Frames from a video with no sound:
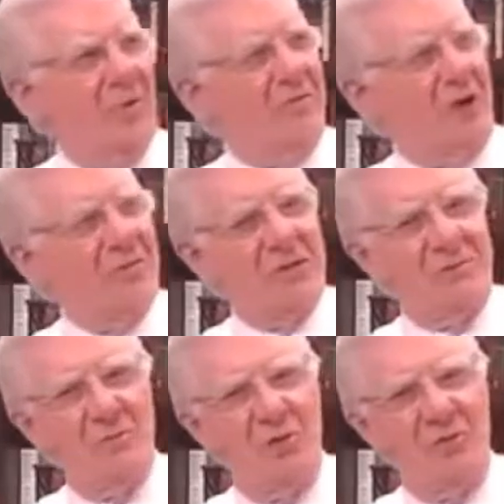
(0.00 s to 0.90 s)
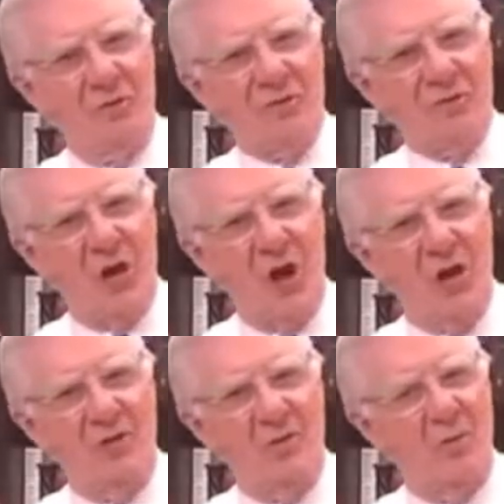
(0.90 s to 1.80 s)
we've got this beautiful
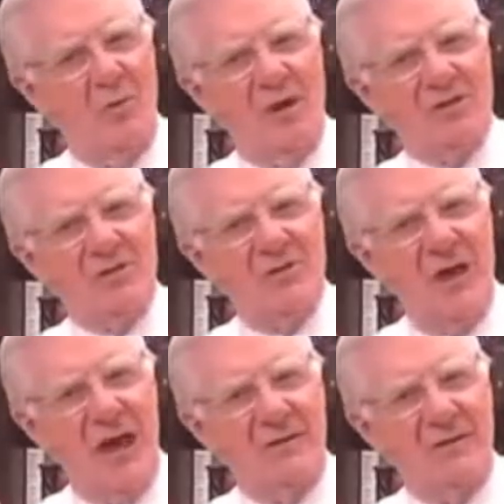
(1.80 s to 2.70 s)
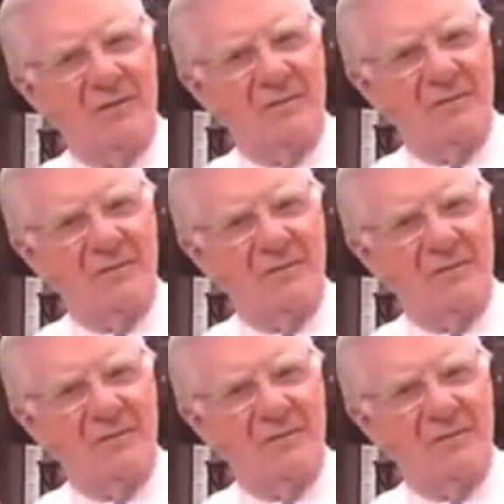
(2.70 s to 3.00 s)
star that we want to shoot at.